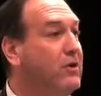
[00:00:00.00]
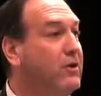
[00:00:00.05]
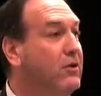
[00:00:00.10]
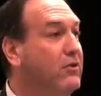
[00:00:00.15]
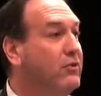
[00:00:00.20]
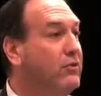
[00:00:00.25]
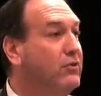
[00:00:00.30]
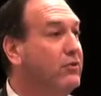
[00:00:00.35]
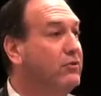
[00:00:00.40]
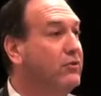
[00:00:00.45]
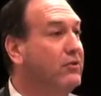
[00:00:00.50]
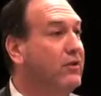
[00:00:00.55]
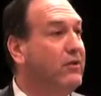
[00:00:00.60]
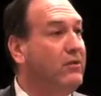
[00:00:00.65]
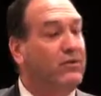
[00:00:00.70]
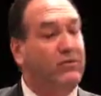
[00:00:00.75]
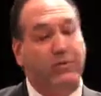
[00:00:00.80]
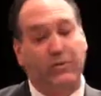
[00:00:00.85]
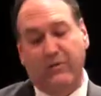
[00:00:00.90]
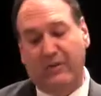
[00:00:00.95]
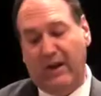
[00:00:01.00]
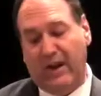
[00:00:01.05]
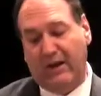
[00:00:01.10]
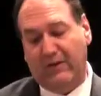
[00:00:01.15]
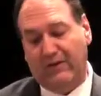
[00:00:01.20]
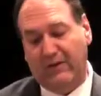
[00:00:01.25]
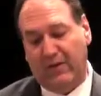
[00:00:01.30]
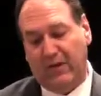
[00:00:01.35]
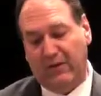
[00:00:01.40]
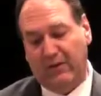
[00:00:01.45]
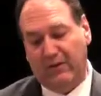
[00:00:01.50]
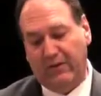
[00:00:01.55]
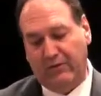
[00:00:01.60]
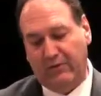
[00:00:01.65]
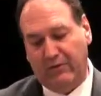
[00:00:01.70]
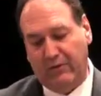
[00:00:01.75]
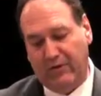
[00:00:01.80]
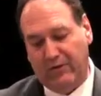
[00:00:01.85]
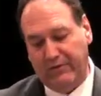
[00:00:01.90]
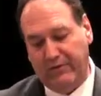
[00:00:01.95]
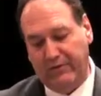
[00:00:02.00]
conclusion that this was an accidental incident.